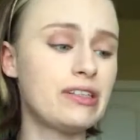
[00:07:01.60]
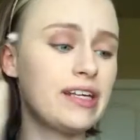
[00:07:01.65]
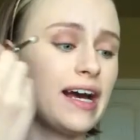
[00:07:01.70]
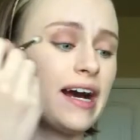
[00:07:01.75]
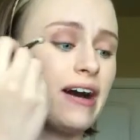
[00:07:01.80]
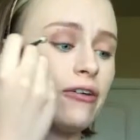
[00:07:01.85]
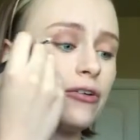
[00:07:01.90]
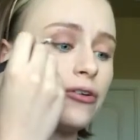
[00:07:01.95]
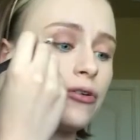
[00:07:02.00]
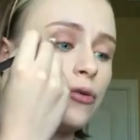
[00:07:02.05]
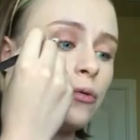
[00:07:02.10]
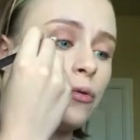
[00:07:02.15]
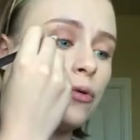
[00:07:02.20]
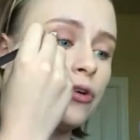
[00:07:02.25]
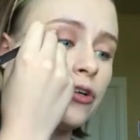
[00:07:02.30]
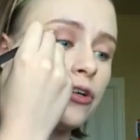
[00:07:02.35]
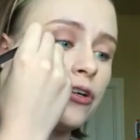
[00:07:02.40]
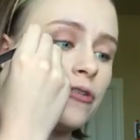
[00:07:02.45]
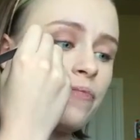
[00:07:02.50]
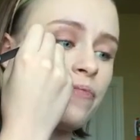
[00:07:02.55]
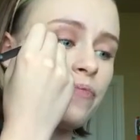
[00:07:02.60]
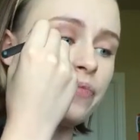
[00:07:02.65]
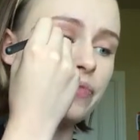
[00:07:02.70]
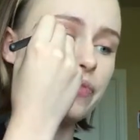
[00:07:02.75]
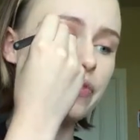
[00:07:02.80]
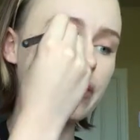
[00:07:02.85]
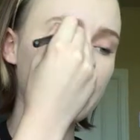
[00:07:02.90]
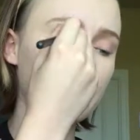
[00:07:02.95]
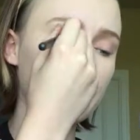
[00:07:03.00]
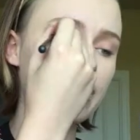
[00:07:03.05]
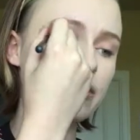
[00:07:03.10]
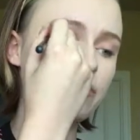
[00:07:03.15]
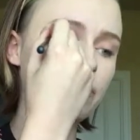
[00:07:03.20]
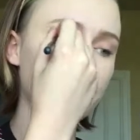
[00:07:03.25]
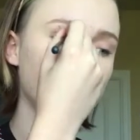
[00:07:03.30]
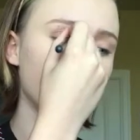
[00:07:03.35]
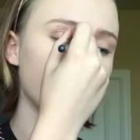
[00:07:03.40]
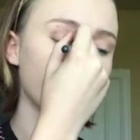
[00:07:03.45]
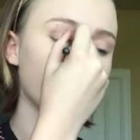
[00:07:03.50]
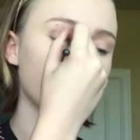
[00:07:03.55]
to the outer corner
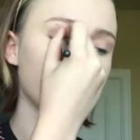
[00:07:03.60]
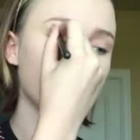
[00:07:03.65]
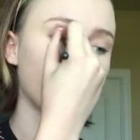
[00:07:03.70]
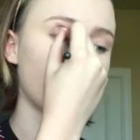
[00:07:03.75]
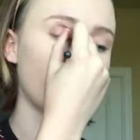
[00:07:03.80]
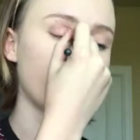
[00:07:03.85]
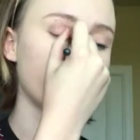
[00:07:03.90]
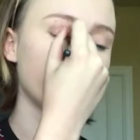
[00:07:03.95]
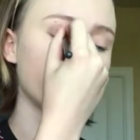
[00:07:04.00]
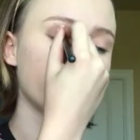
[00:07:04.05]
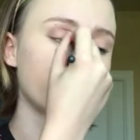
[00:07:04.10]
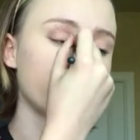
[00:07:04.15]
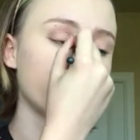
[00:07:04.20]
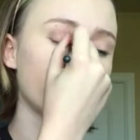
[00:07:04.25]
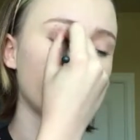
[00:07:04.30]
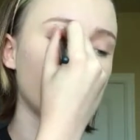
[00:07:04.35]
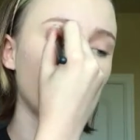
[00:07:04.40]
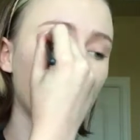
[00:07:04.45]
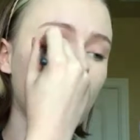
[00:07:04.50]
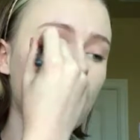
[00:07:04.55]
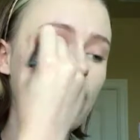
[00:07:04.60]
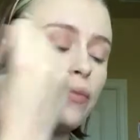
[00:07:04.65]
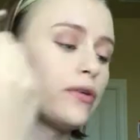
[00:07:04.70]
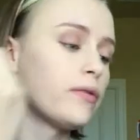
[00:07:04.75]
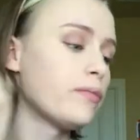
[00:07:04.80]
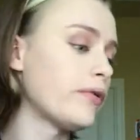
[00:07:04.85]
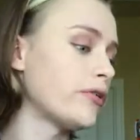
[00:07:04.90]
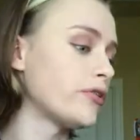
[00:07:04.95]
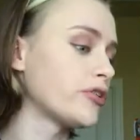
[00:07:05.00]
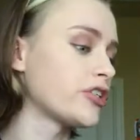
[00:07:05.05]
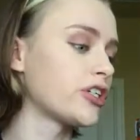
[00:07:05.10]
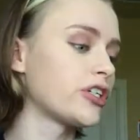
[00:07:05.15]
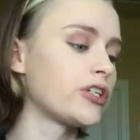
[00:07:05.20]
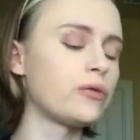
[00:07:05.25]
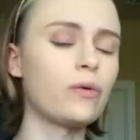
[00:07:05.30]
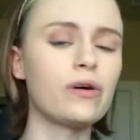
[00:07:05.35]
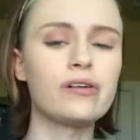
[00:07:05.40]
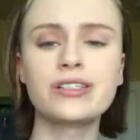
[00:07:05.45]
with just a windshield wiper motion.